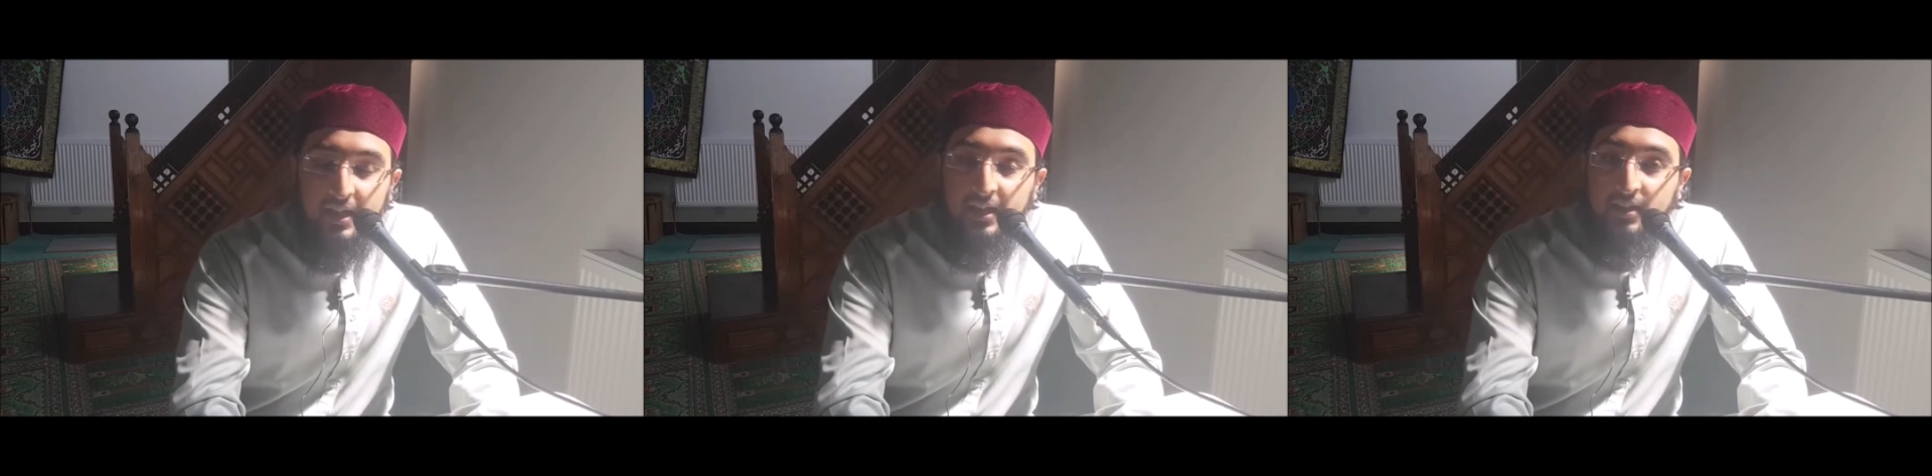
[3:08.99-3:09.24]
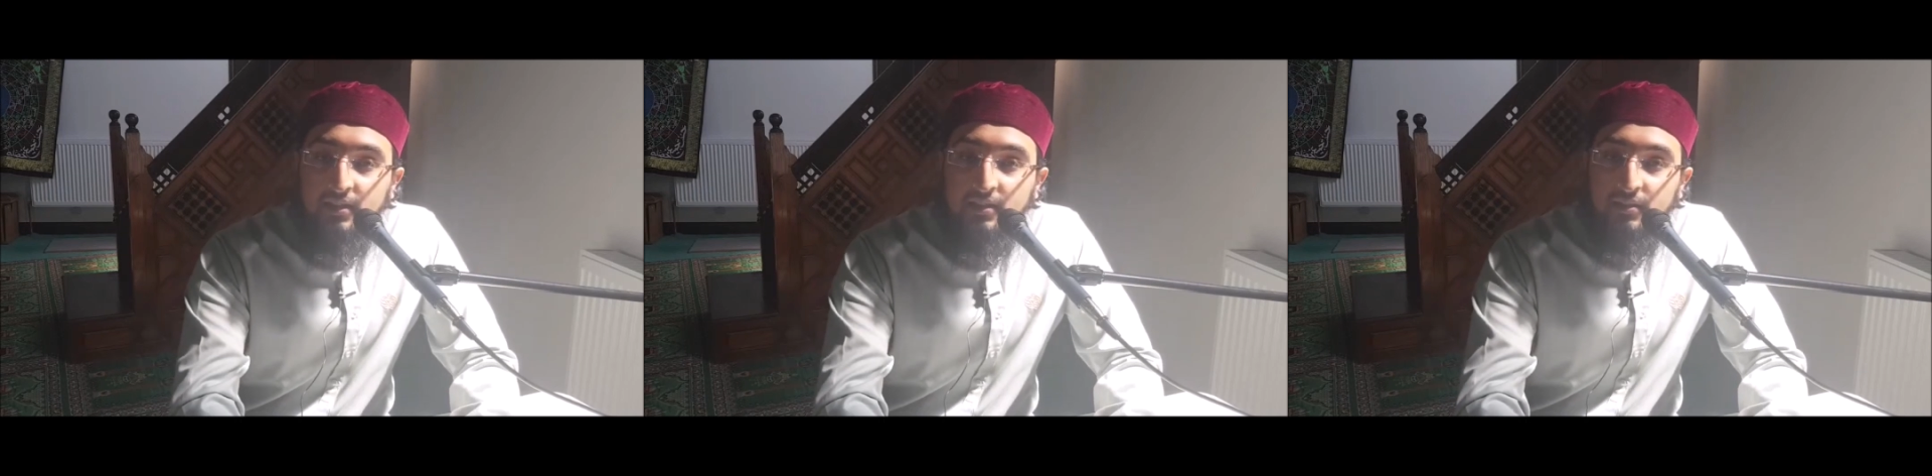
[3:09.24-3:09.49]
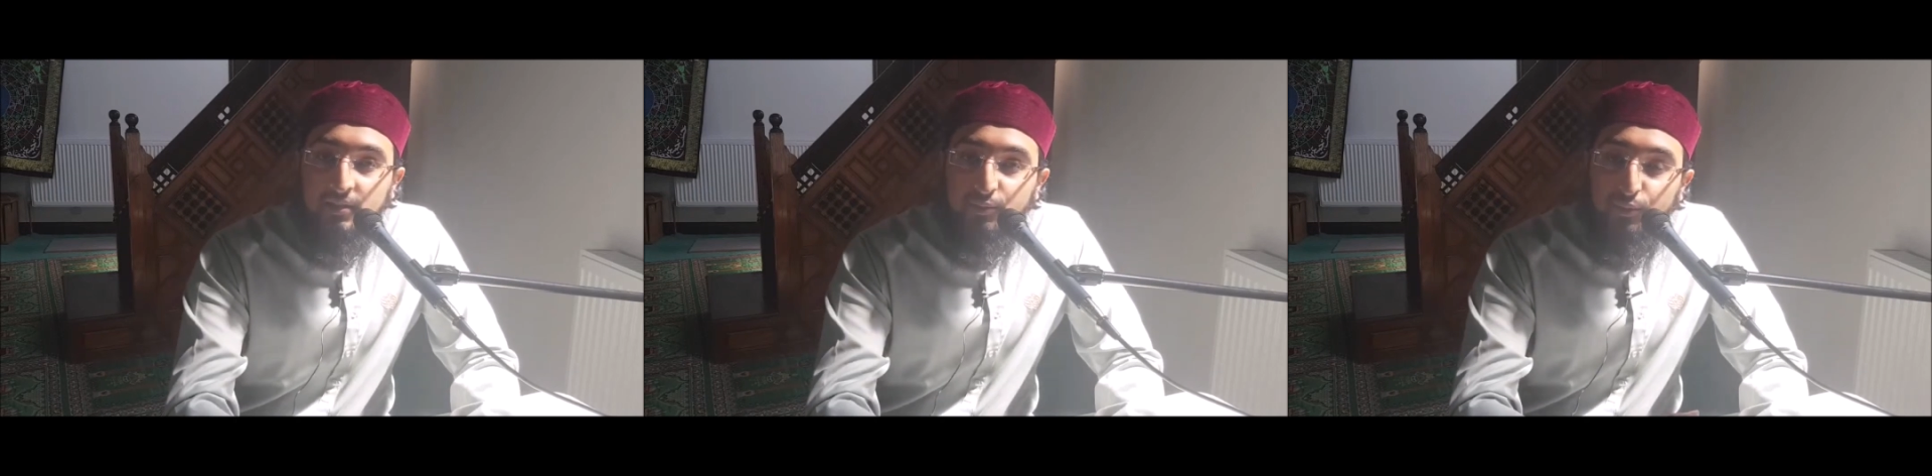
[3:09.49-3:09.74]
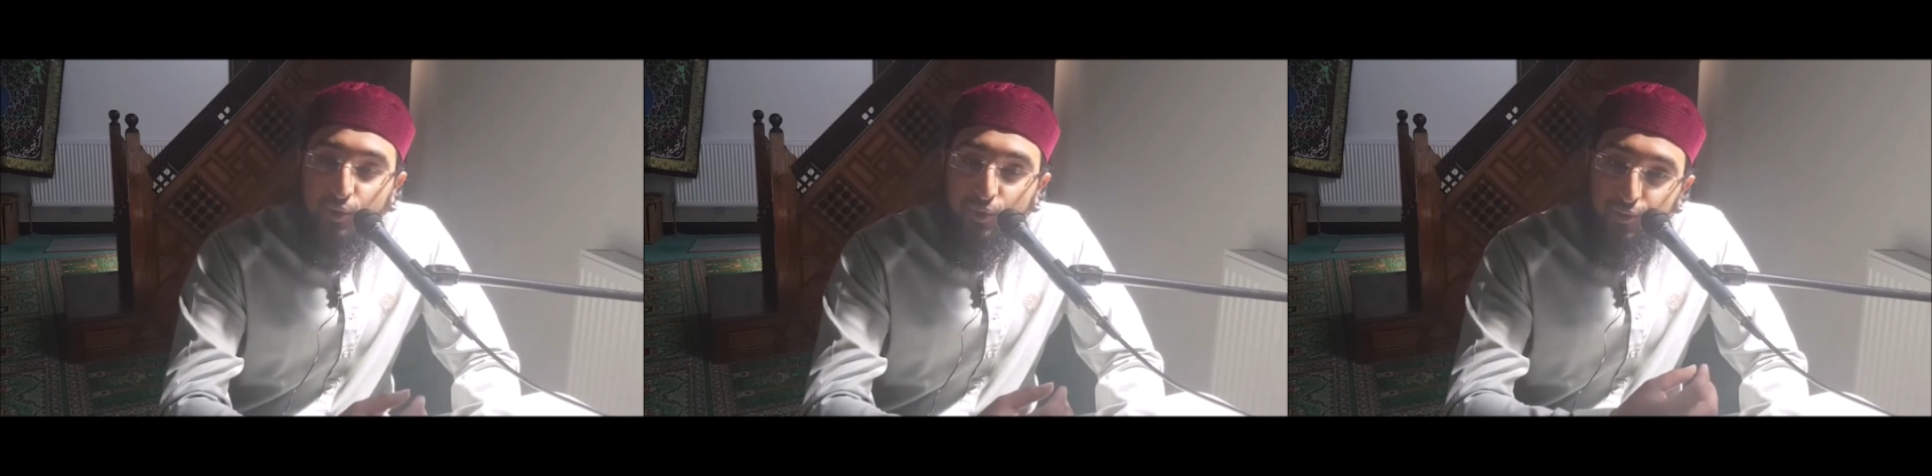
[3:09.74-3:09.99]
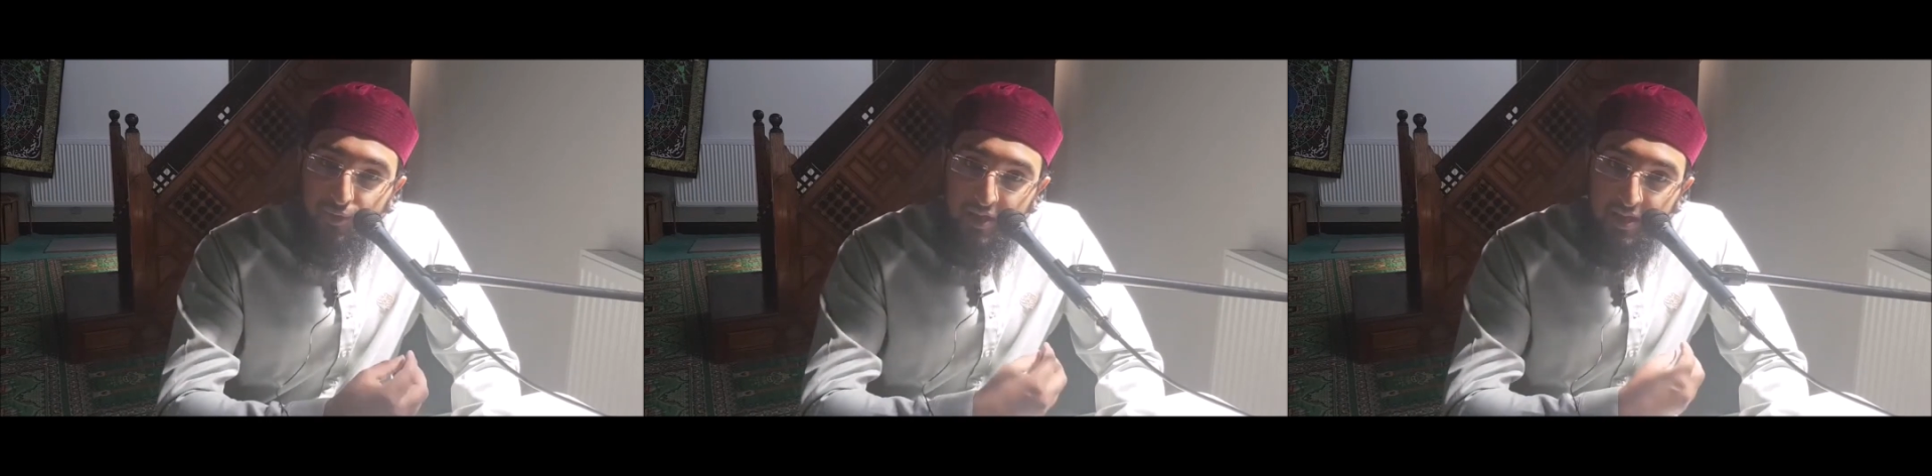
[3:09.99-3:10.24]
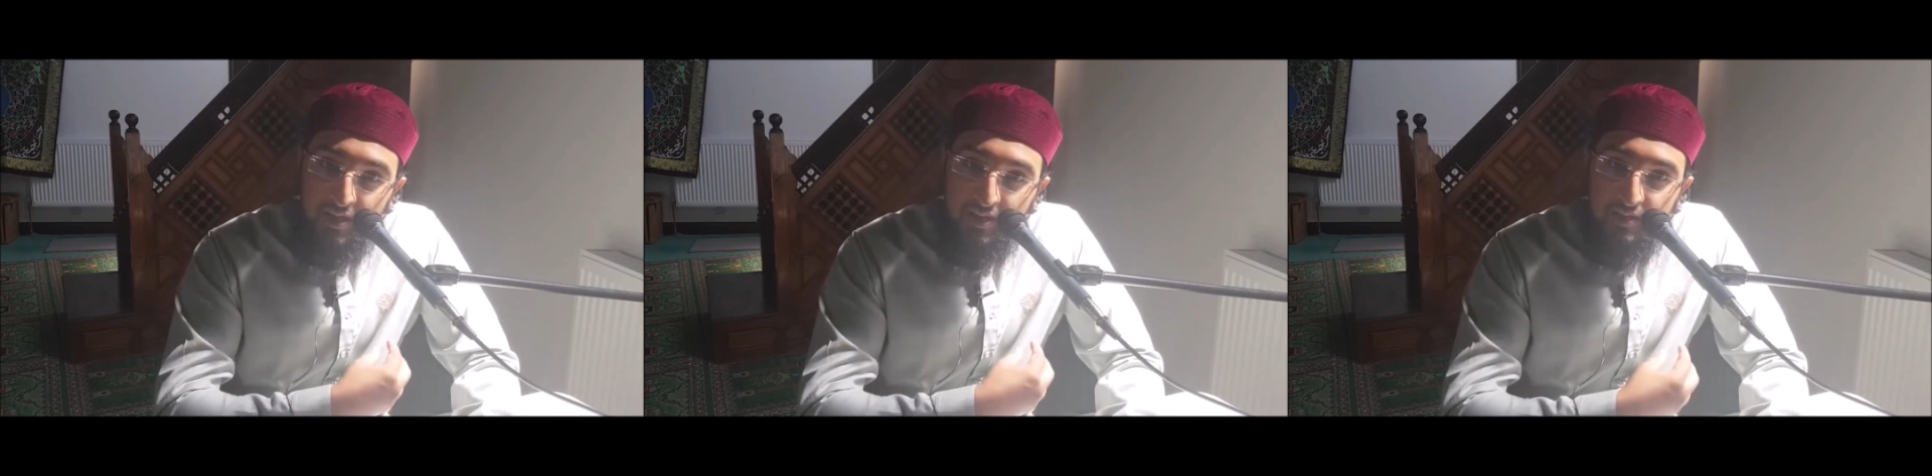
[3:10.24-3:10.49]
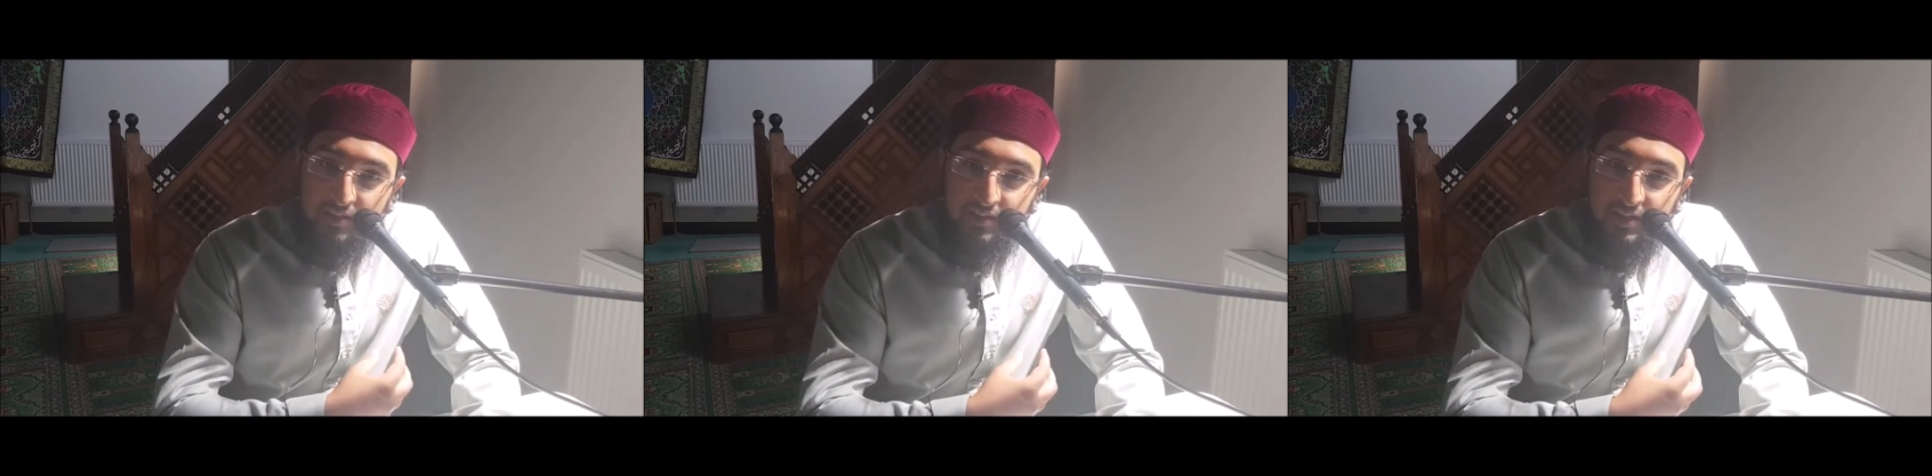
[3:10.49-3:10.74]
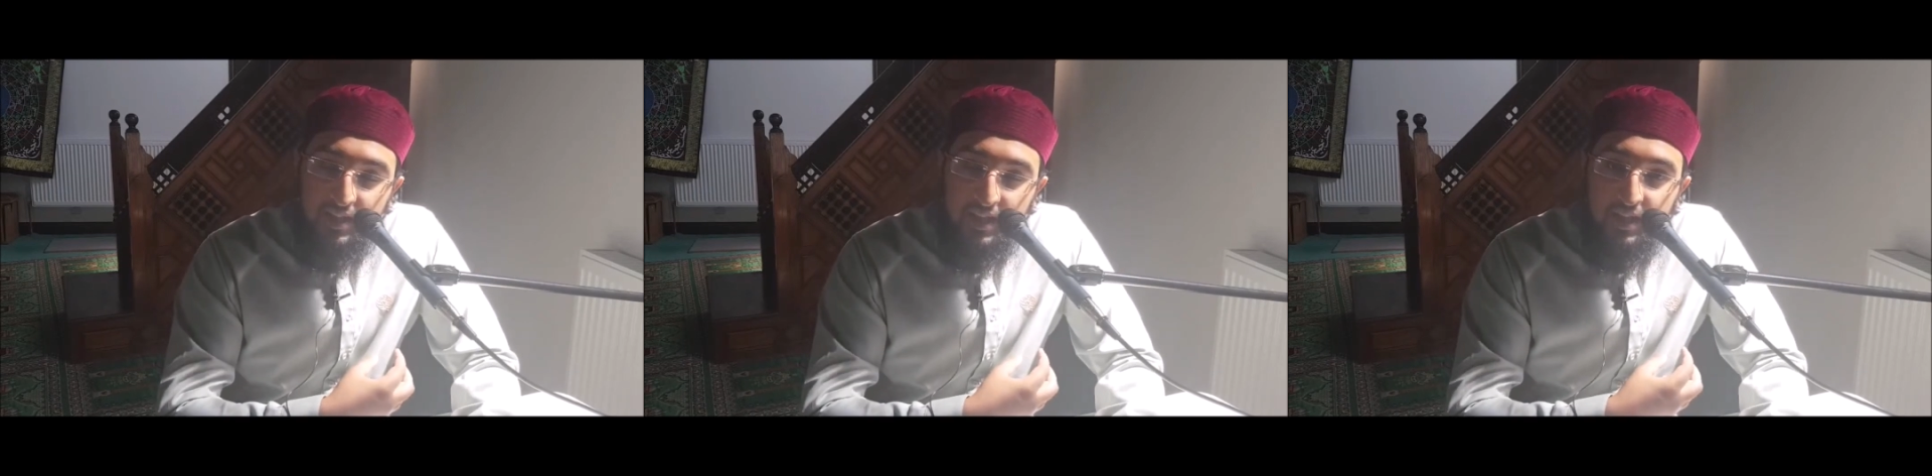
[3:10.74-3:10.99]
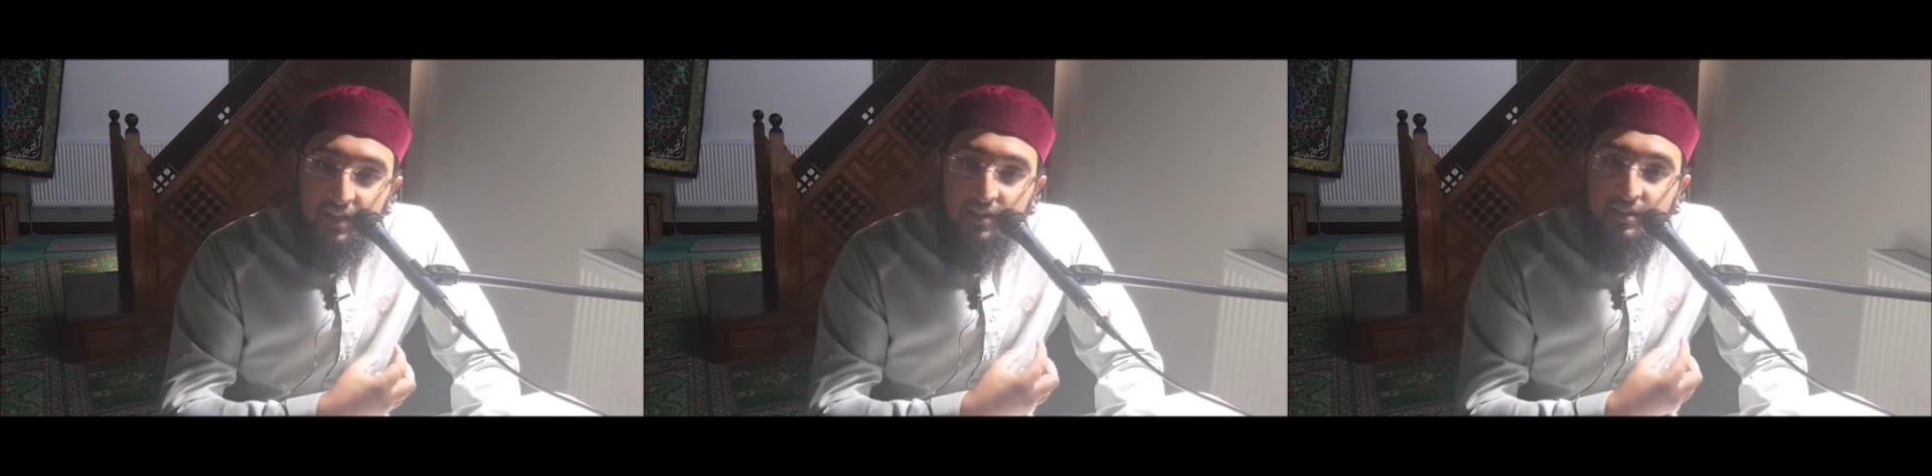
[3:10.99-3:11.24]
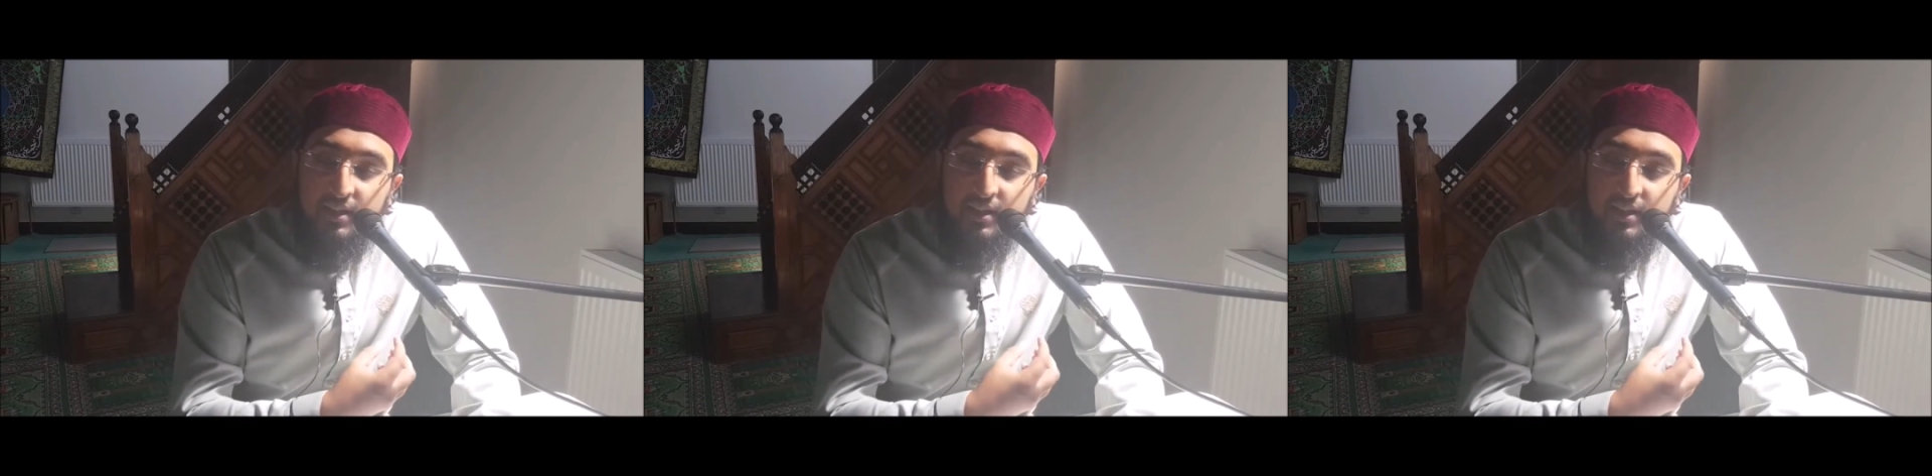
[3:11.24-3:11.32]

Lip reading: in fulfilling the